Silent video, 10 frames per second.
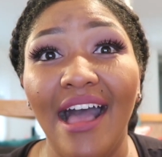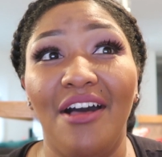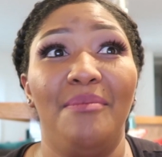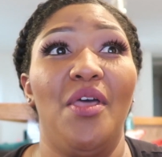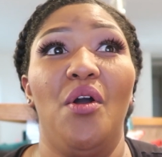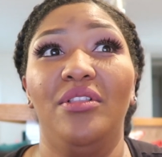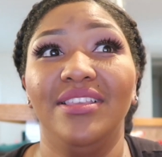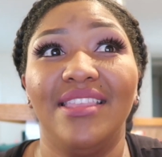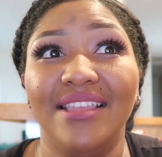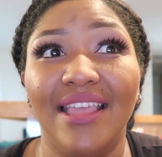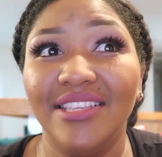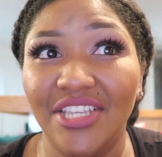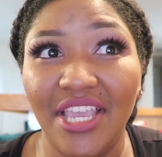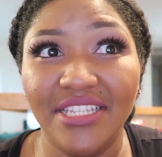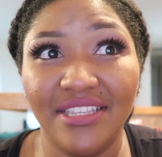The only thing that
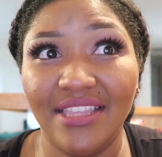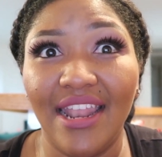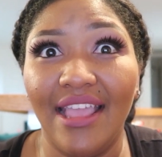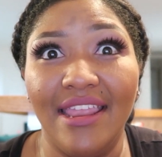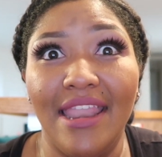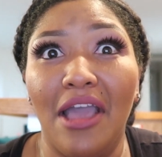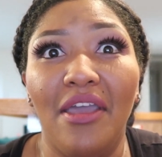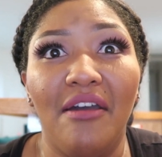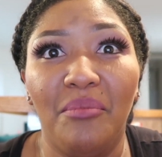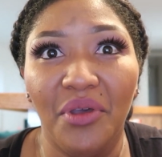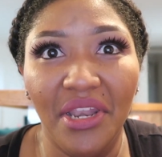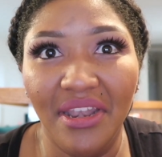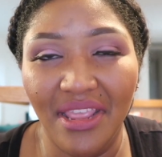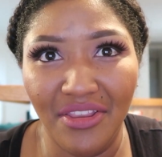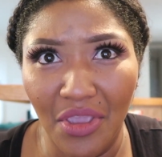changed is that I can now have
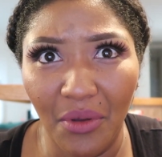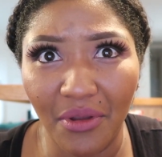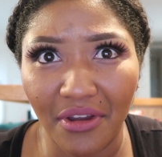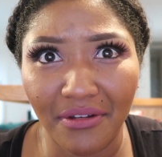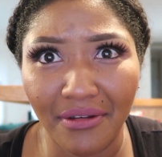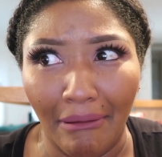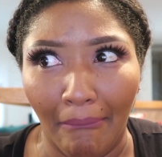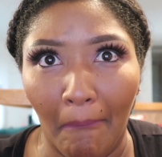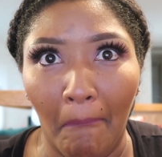pudding and yogurt.